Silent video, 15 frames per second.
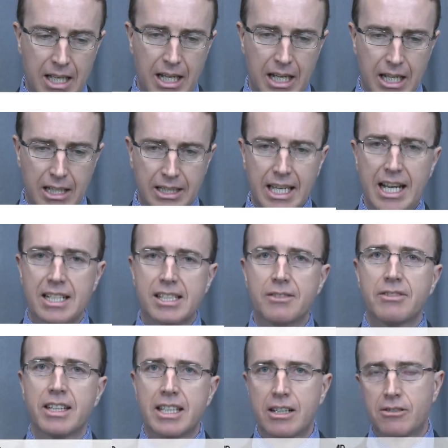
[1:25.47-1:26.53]

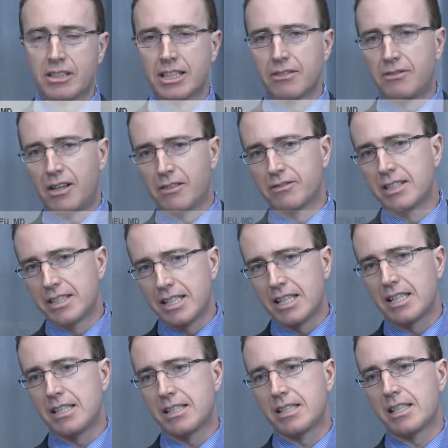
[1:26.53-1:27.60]
Calcific aortic valve
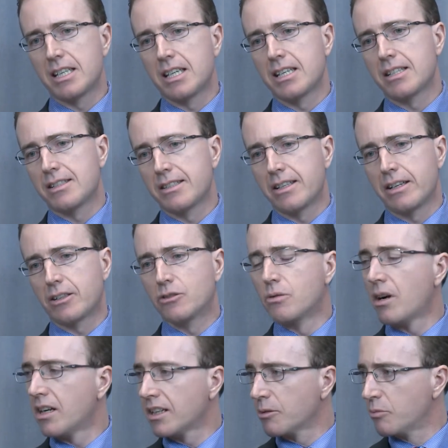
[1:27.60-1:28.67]
disease is a
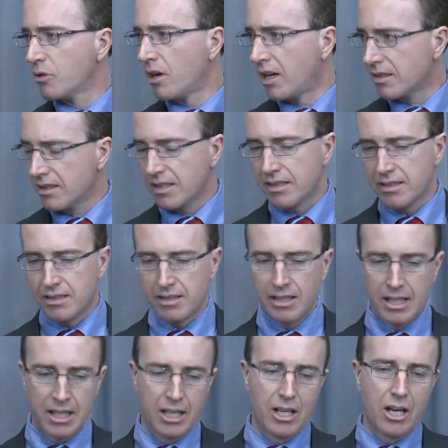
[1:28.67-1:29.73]
chronic process
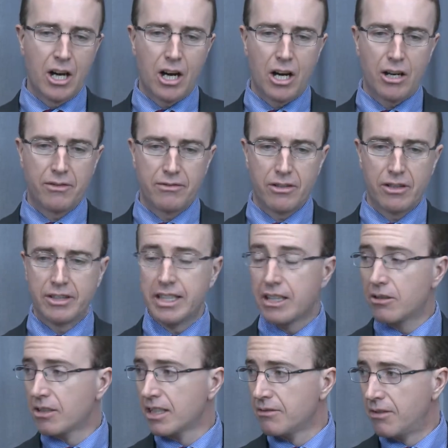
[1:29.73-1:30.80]
of the
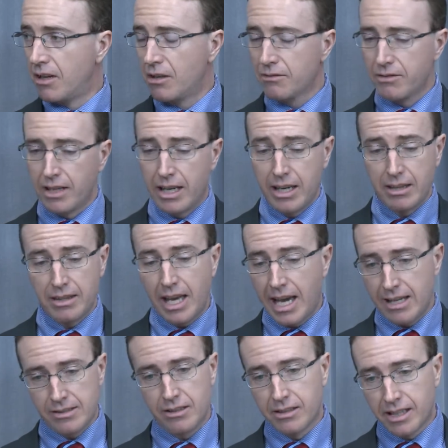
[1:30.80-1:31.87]
aortic valve, and
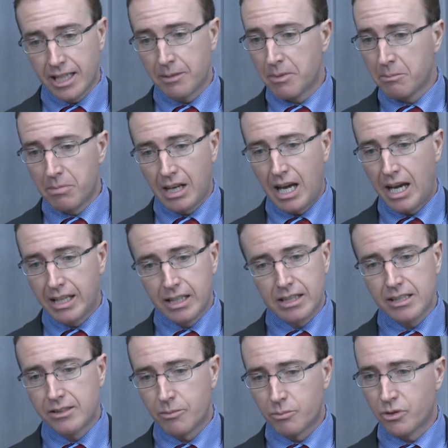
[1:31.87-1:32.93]
as the name implies,
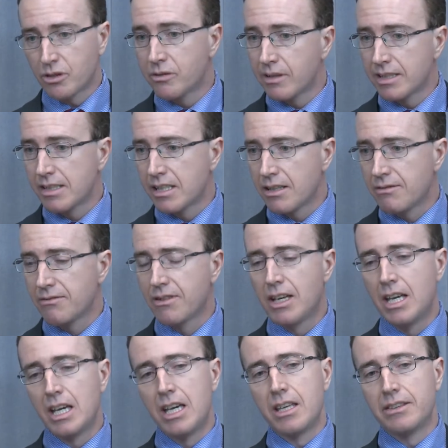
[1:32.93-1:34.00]
it is a progressive
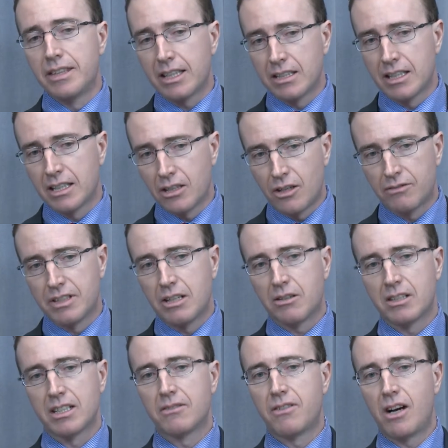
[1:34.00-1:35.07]
thickening of the
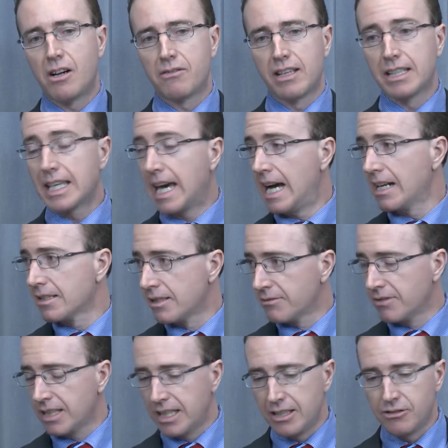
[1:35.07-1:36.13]
aortic valve and
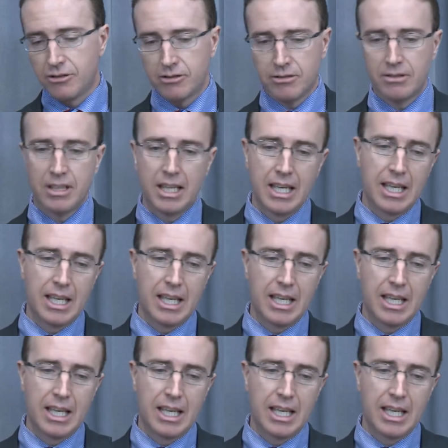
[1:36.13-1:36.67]
calcification.